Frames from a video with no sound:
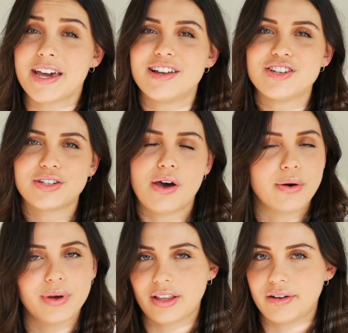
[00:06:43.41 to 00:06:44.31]
I just go
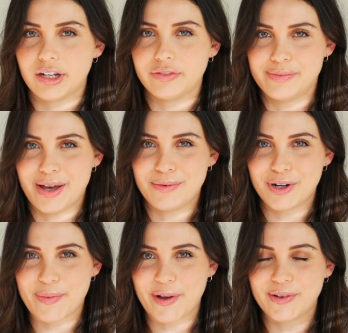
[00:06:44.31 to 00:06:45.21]
and quickly refill my
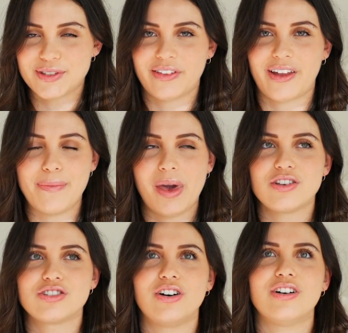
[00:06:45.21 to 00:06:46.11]
water bottle so that I
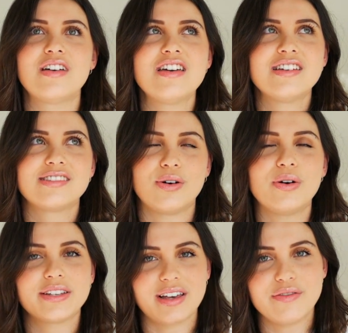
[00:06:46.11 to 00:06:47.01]
make sure to
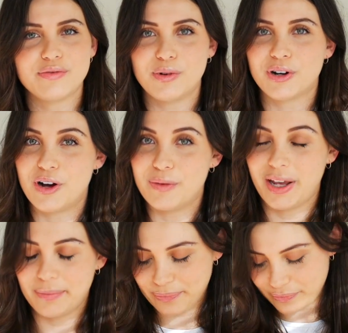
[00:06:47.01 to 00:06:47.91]
always have water on
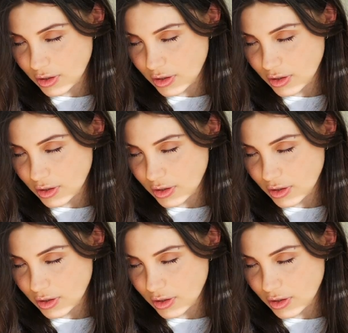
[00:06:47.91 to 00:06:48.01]
me.